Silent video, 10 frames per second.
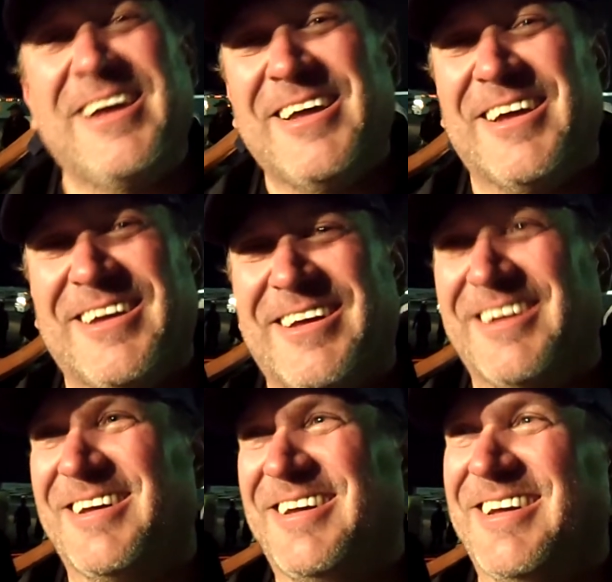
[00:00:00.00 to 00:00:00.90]
I know it's not
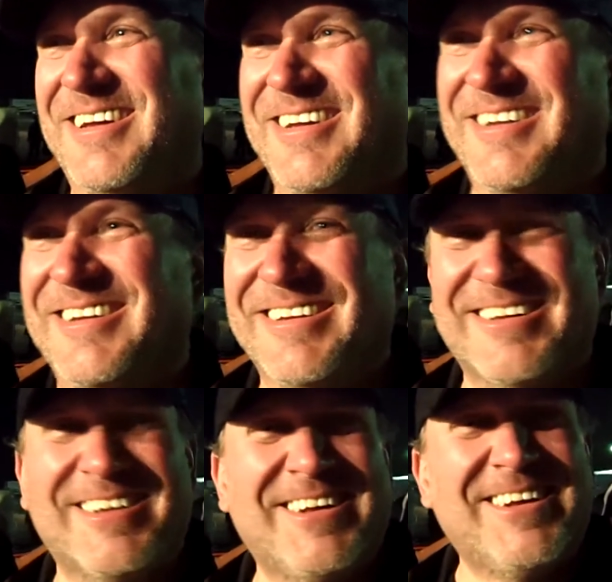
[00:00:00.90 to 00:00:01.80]
possible. A lot of support.
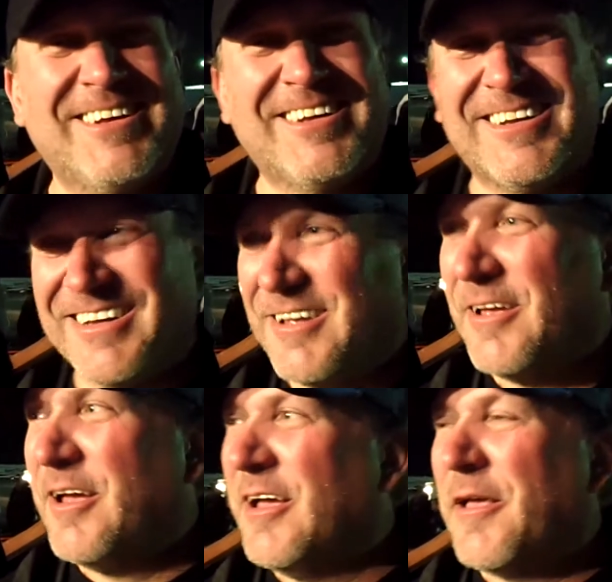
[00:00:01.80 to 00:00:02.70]
Thank the folks to make this
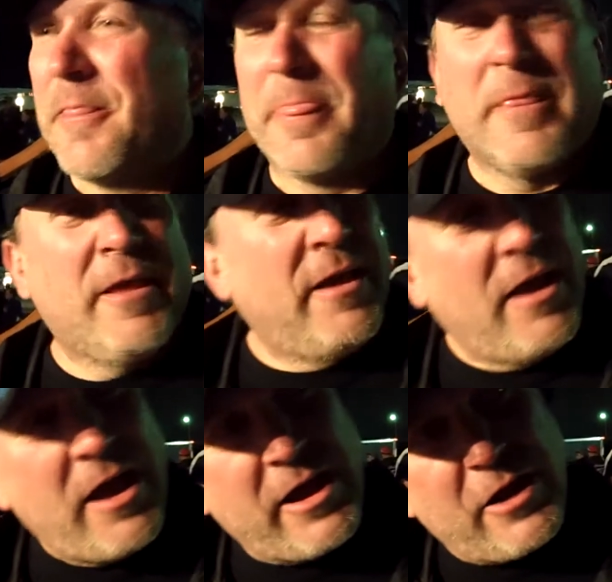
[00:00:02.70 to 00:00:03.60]
uh, make this happen for
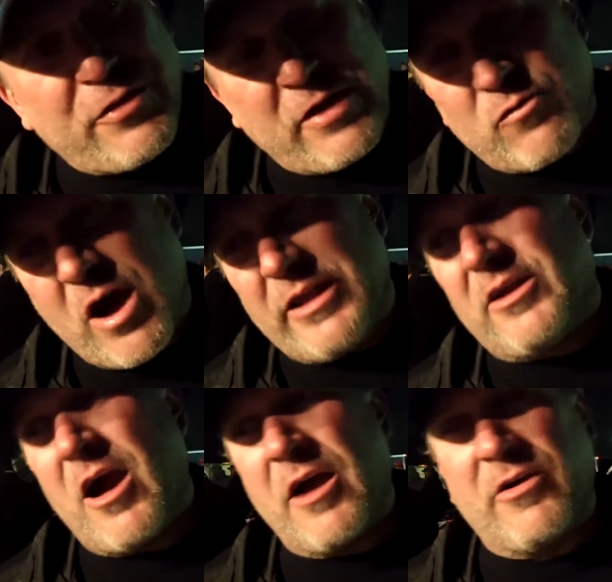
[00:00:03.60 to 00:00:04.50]
you. I got to thank
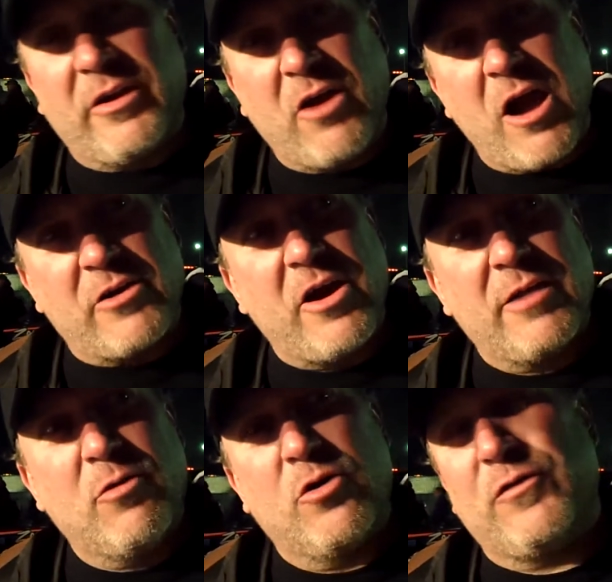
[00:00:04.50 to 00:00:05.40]
Roddy Cochran and Cochran
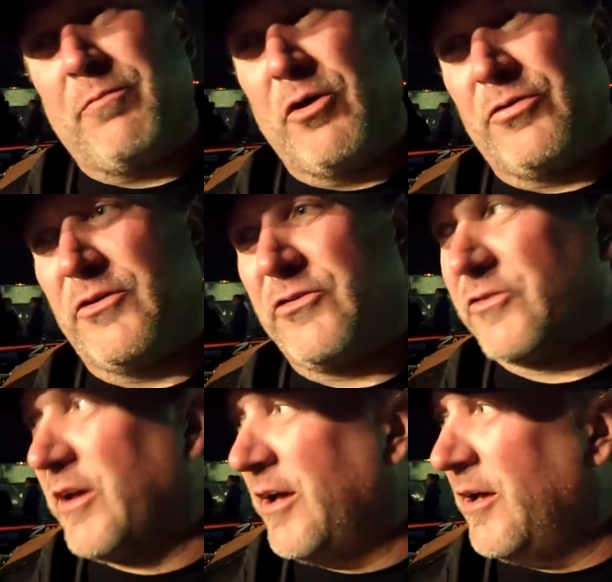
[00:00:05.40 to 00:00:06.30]
Automotive who built
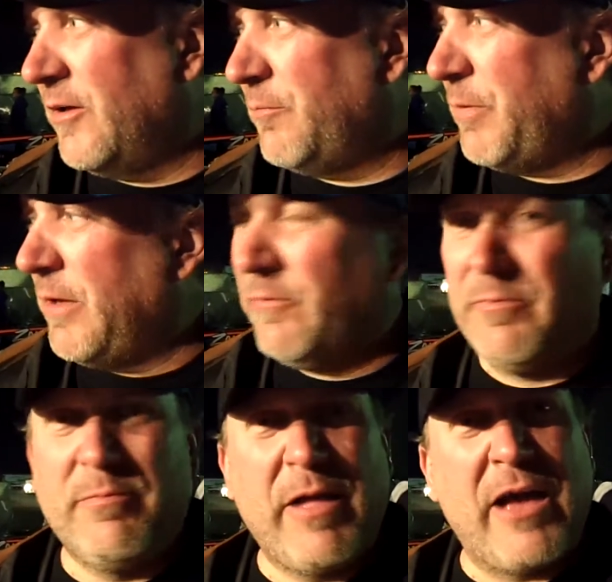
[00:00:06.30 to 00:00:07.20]
this uh, big
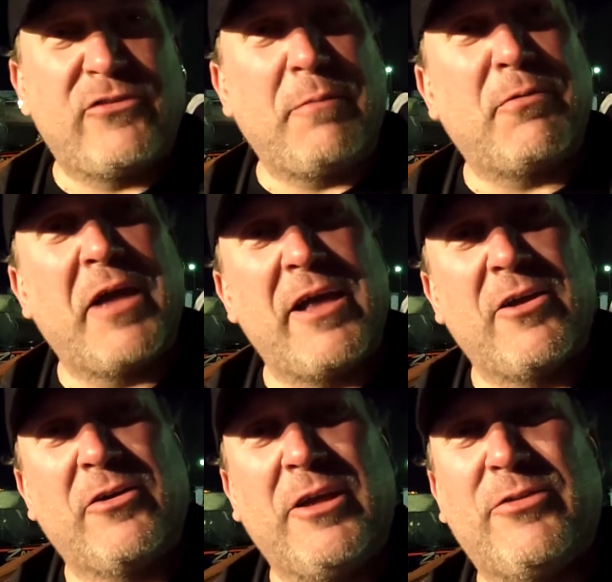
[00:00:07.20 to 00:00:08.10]
nasty
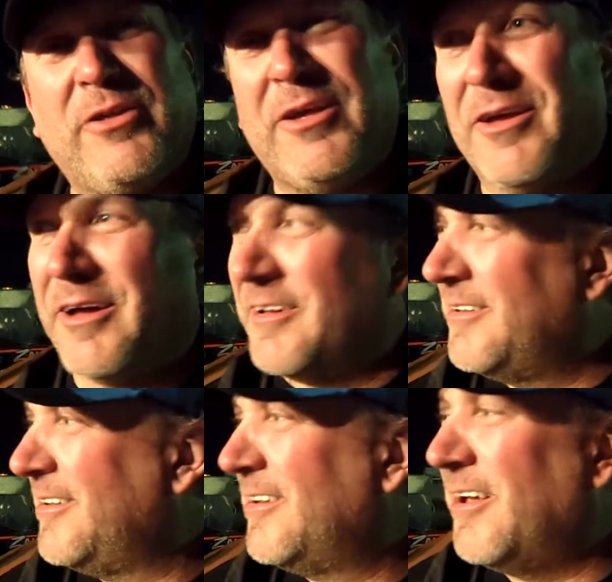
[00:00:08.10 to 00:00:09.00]
plant underneath the. Uh,
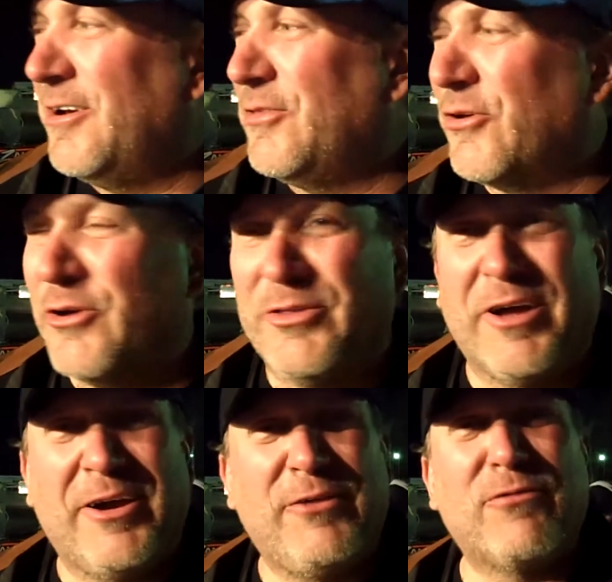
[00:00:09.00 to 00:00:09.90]
underneath the hood
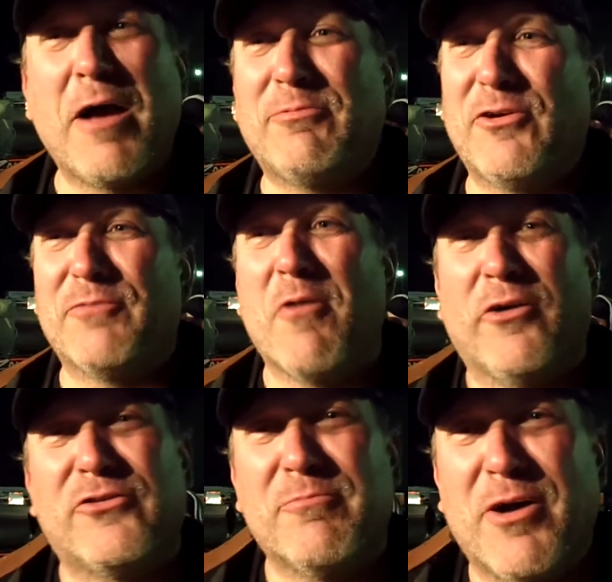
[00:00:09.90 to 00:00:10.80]
there. He flopped at his
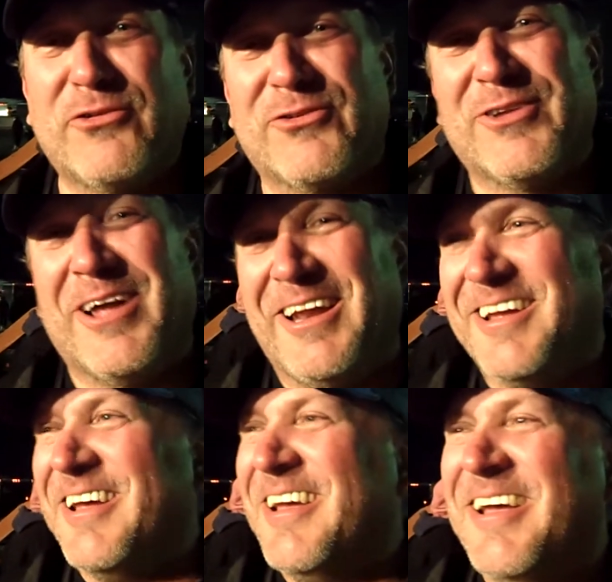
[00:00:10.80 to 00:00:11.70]
monster muscle tonight.
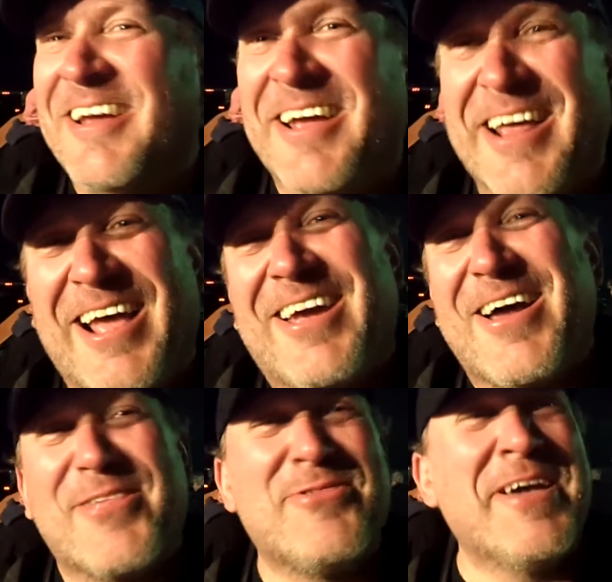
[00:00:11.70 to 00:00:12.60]
And I
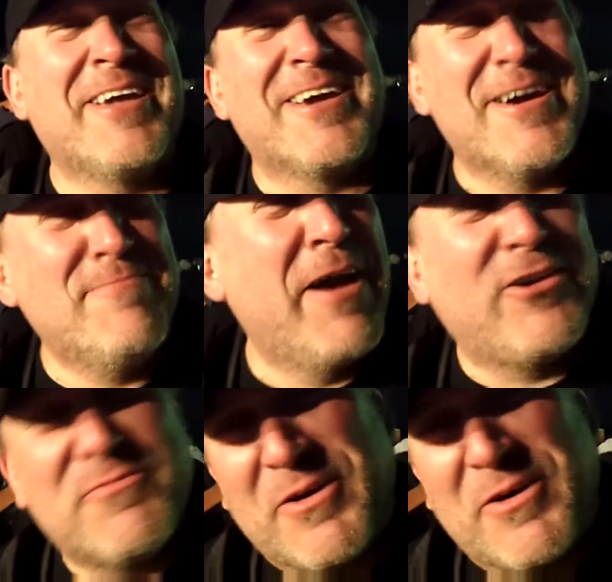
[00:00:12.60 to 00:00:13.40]
got to thank uh, Mike